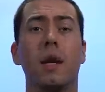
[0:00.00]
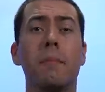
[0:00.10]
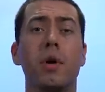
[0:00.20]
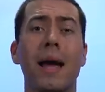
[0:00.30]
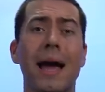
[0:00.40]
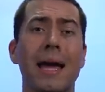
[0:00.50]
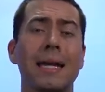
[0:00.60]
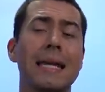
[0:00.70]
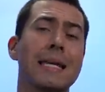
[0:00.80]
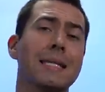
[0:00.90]
Number
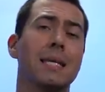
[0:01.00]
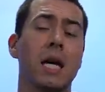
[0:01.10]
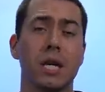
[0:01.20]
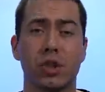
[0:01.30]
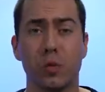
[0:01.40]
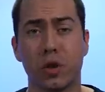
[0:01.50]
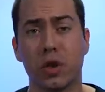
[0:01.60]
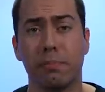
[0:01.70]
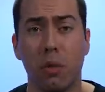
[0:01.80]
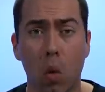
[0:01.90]
9 is customer
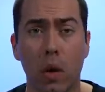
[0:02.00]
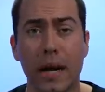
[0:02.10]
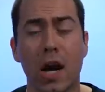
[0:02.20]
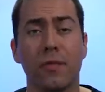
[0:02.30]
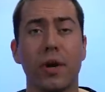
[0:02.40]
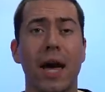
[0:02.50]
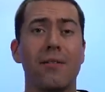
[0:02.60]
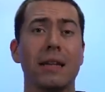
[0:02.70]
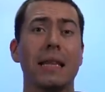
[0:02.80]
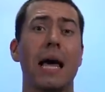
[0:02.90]
support. Now, if you
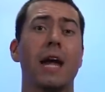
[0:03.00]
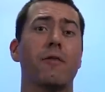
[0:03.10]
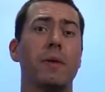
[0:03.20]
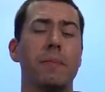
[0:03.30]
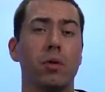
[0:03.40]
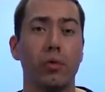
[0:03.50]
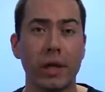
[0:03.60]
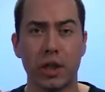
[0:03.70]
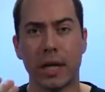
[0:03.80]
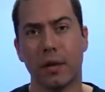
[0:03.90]
have a lot of people
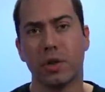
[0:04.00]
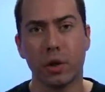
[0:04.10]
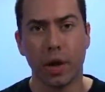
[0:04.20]
reaching out to your